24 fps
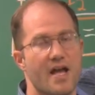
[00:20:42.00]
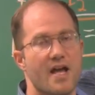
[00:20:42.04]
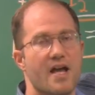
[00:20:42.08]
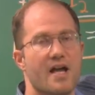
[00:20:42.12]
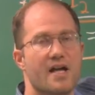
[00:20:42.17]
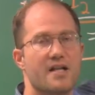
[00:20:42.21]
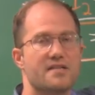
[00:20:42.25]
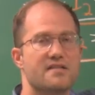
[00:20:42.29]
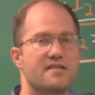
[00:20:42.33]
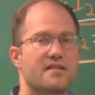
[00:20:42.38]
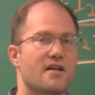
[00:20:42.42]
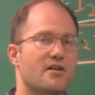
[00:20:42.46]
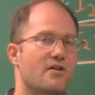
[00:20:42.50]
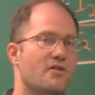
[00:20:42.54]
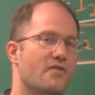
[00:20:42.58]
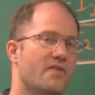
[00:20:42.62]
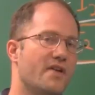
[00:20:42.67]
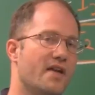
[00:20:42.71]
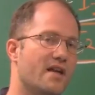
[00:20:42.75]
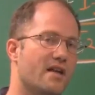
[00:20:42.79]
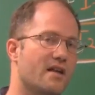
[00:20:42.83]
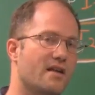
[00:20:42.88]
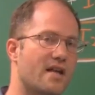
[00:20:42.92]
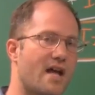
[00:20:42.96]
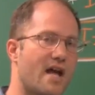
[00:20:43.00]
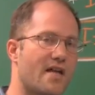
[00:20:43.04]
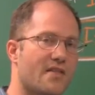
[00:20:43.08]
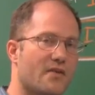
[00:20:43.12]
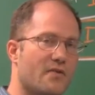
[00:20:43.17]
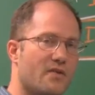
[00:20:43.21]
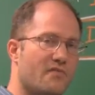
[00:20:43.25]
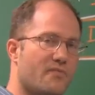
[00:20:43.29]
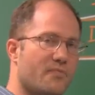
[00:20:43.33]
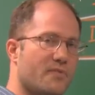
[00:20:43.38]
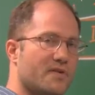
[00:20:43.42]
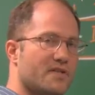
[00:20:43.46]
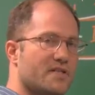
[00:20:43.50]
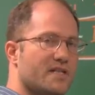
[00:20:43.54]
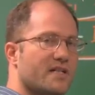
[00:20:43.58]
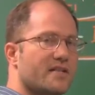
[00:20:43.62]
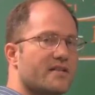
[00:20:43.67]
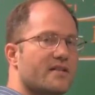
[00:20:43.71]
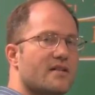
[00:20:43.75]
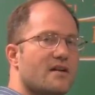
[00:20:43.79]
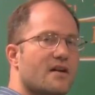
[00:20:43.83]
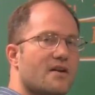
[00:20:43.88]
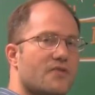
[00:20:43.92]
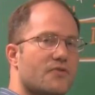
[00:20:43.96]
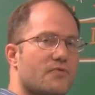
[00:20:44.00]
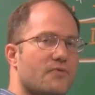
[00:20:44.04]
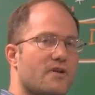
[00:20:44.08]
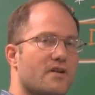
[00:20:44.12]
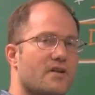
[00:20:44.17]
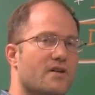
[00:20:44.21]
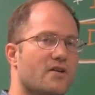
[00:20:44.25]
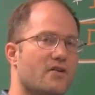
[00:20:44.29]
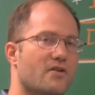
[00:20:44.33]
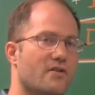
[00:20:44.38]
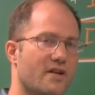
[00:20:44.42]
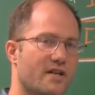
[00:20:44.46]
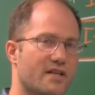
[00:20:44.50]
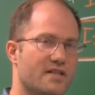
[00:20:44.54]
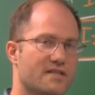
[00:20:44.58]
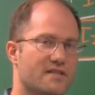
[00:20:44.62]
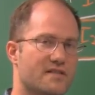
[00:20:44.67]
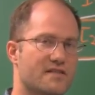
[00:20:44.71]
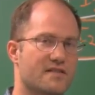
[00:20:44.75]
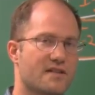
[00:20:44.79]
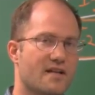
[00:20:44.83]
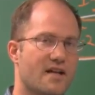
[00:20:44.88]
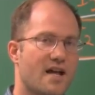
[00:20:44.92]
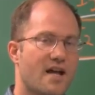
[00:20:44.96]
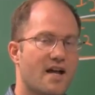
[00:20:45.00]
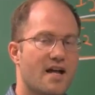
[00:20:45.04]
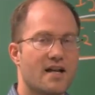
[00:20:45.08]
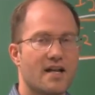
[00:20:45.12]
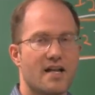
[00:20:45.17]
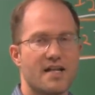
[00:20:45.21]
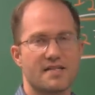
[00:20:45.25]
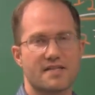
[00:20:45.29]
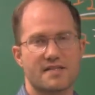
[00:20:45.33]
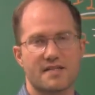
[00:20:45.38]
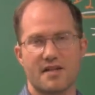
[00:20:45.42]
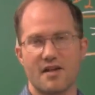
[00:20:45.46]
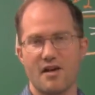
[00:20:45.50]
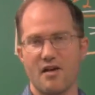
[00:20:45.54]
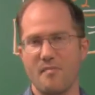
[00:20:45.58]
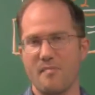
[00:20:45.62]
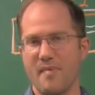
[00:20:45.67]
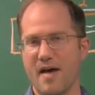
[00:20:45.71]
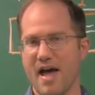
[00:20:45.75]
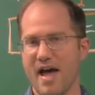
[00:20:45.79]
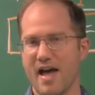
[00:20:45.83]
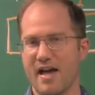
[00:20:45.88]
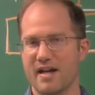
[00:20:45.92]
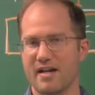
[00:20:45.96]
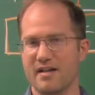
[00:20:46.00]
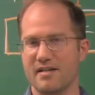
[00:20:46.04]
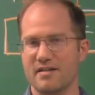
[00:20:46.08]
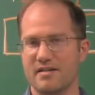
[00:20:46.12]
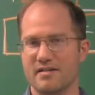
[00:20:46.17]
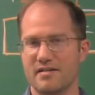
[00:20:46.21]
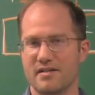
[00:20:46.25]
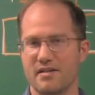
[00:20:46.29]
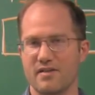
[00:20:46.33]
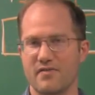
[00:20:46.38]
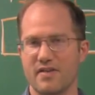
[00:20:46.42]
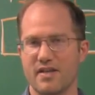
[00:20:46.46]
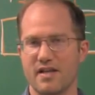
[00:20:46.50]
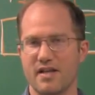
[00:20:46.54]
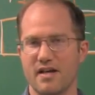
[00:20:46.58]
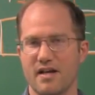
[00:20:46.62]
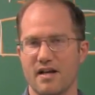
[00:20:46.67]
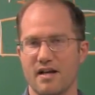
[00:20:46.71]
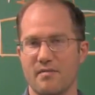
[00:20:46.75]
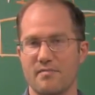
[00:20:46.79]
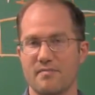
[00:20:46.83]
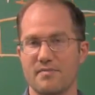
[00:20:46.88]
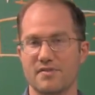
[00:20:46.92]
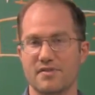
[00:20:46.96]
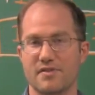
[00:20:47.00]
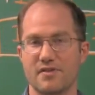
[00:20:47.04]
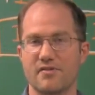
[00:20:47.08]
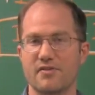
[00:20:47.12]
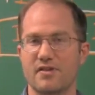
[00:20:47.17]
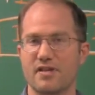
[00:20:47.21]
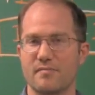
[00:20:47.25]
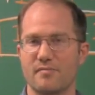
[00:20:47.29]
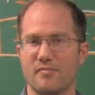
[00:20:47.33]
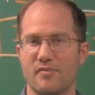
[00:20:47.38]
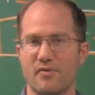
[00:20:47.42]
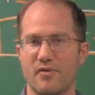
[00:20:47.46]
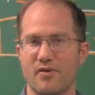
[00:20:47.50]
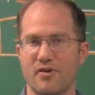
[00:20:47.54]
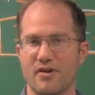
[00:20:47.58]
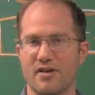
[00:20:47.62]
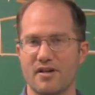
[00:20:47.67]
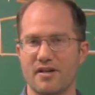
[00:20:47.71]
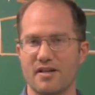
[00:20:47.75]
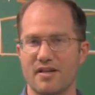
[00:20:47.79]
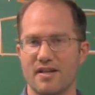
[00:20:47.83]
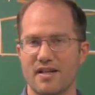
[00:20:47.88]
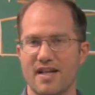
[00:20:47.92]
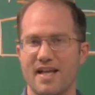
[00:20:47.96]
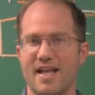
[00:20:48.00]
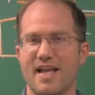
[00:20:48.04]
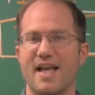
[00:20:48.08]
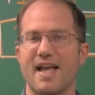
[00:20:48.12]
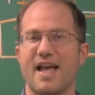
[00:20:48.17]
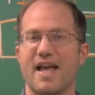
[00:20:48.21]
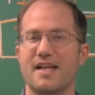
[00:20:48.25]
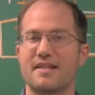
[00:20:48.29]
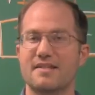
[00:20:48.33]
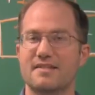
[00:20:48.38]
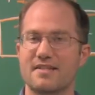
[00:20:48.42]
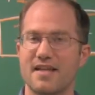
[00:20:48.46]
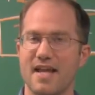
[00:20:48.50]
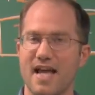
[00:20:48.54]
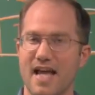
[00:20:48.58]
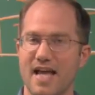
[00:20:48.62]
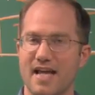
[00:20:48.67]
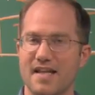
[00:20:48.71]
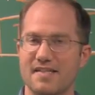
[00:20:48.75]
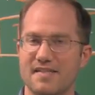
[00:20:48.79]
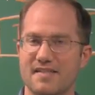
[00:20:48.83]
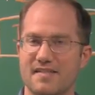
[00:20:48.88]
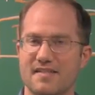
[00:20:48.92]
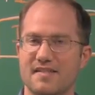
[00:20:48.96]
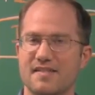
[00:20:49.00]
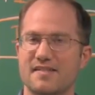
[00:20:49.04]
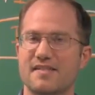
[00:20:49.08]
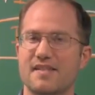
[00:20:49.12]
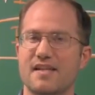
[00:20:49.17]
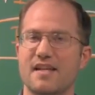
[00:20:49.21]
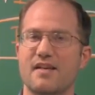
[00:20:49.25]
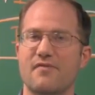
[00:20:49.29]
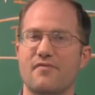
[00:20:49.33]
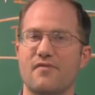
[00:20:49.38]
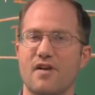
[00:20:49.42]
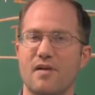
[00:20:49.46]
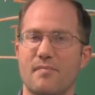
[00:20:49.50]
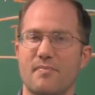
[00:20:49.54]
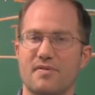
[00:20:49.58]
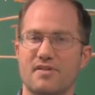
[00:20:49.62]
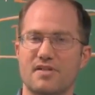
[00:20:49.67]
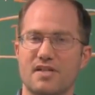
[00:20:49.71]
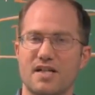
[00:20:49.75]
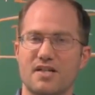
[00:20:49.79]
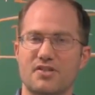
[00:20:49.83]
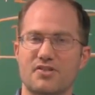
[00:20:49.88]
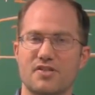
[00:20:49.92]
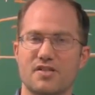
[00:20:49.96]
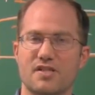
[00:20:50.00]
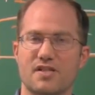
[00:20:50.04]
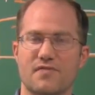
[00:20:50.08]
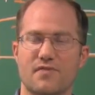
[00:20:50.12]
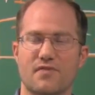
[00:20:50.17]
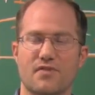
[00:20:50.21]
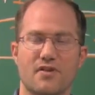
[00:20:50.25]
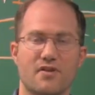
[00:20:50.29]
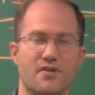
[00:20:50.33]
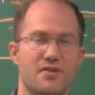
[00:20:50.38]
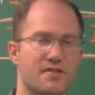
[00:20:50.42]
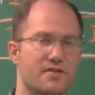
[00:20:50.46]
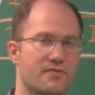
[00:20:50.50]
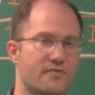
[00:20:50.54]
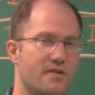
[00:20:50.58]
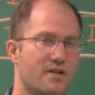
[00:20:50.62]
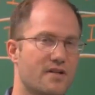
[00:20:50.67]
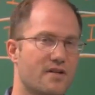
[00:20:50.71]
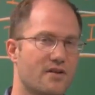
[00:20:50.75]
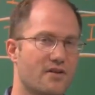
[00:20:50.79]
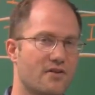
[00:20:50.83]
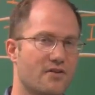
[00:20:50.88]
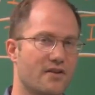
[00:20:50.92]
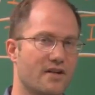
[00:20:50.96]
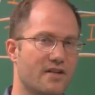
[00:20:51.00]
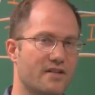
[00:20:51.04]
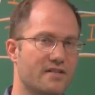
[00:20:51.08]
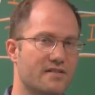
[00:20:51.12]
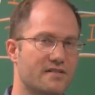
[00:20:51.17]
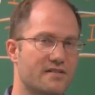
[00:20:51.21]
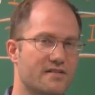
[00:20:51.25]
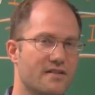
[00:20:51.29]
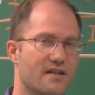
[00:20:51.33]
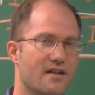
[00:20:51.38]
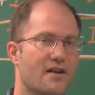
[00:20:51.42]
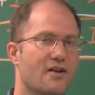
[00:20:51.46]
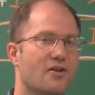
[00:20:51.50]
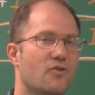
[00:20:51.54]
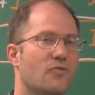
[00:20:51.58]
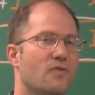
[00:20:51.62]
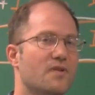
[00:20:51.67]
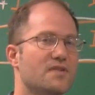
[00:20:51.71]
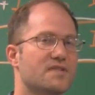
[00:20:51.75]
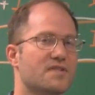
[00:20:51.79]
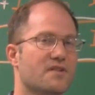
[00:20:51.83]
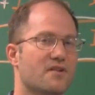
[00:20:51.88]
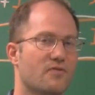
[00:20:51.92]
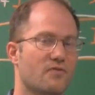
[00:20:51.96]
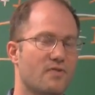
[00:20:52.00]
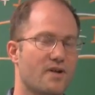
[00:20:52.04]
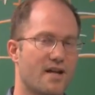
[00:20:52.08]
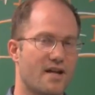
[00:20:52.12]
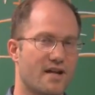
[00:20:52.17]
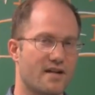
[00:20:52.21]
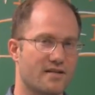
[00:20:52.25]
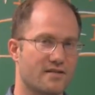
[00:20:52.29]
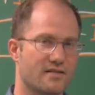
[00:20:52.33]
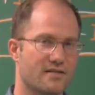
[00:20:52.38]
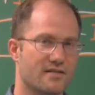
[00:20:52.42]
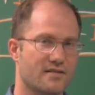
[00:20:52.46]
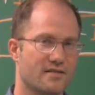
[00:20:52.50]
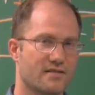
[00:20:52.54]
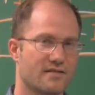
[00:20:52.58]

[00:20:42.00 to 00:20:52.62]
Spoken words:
And so then, now that we've predicted our three currents, let's go back to the circuit board and test to see if our predictions for those three currents was correct.